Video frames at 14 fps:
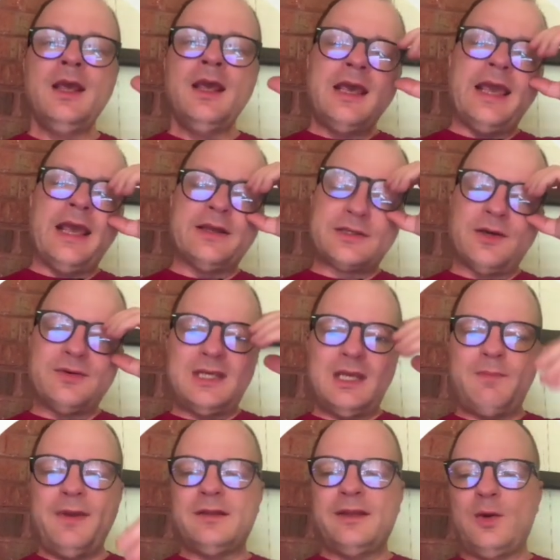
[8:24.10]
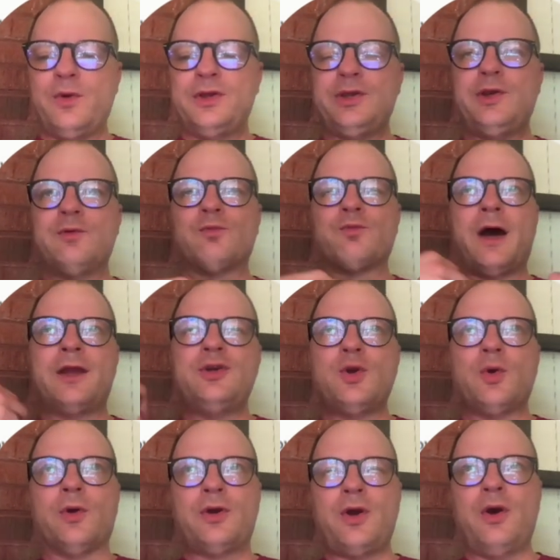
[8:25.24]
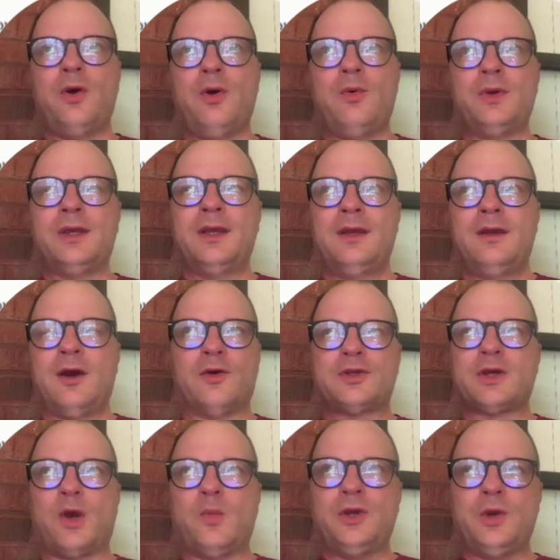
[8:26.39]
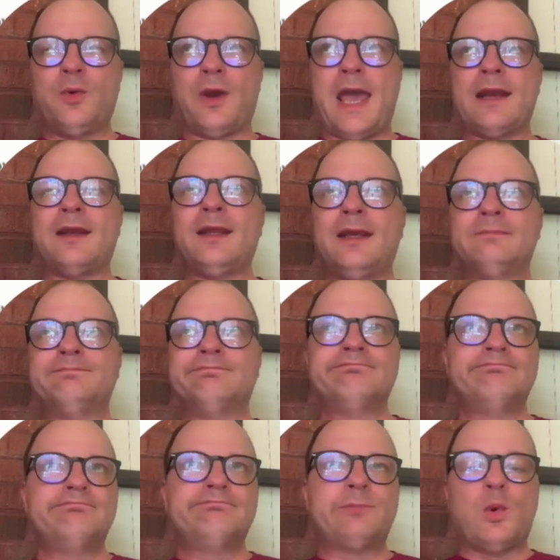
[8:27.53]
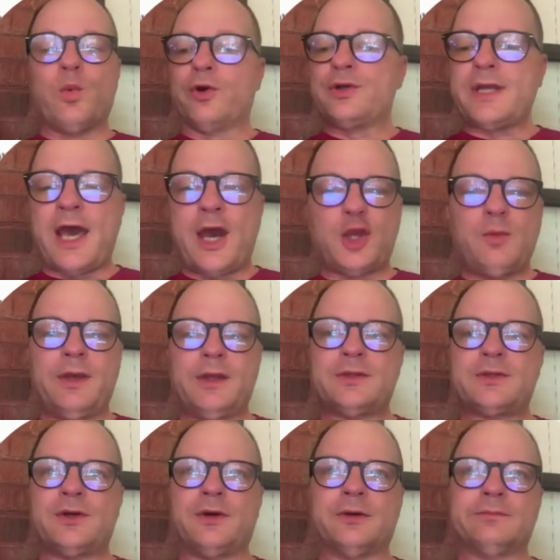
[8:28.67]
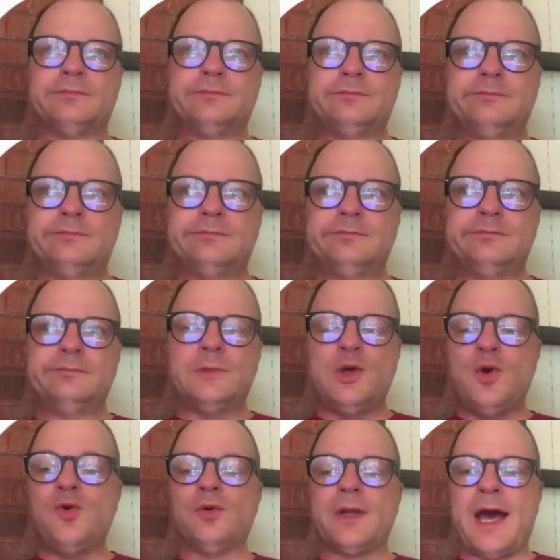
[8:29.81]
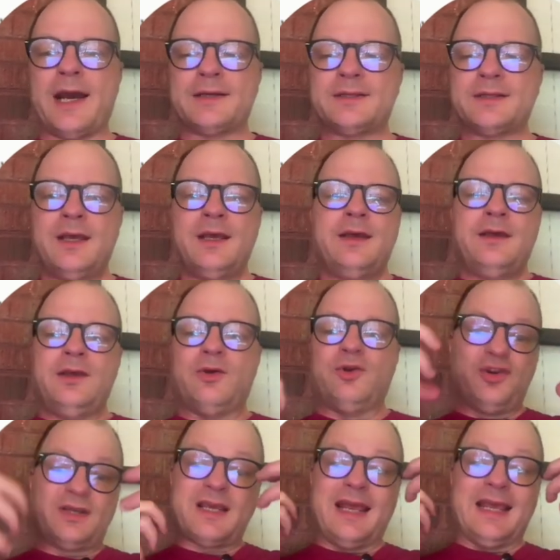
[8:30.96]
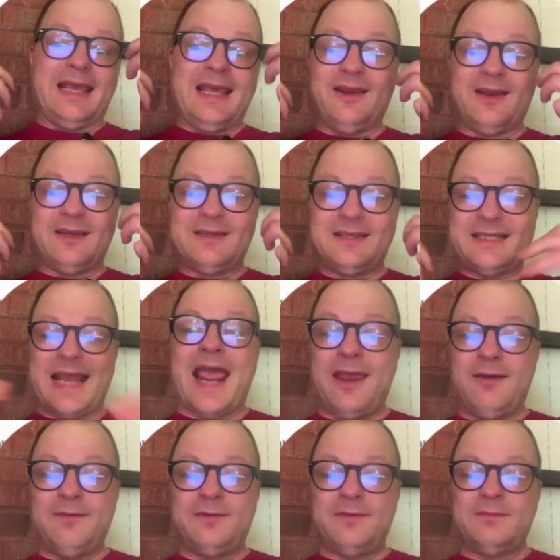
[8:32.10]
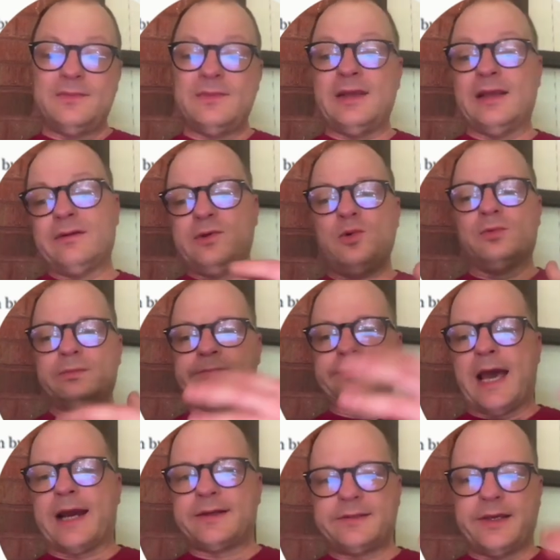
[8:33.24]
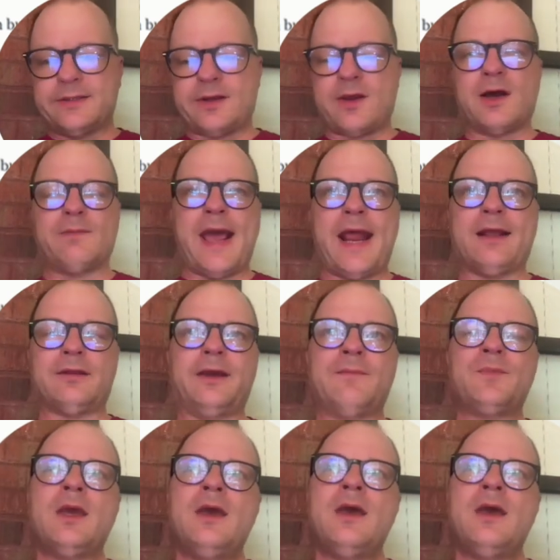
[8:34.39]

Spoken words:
And so typically when you run your code, when you were editing Word documents or Google Docs, you're just kind of hitting save, and Google Docs does it automatically.